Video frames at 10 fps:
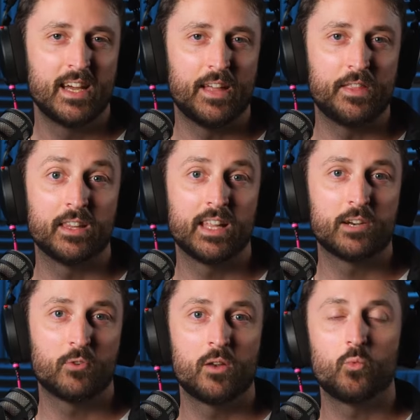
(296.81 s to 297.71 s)
and then
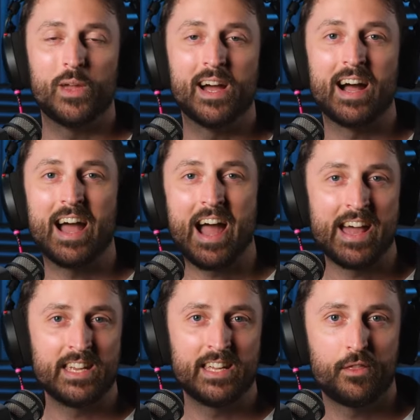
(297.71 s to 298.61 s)
later on we are
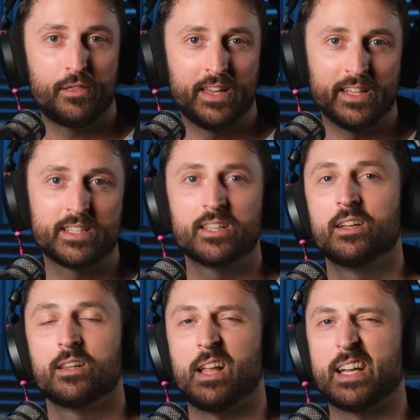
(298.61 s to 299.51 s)
adding in things
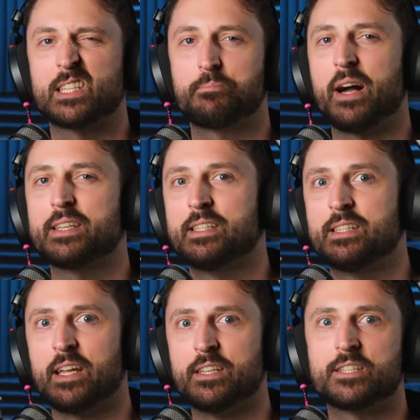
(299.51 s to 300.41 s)
like spices
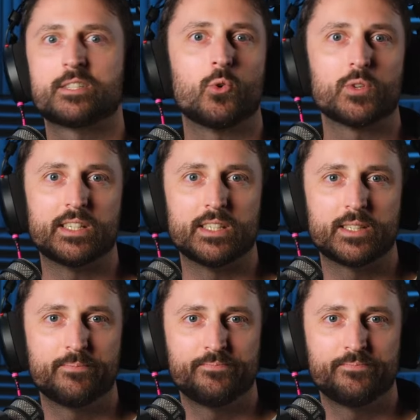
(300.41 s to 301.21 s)
and sauces.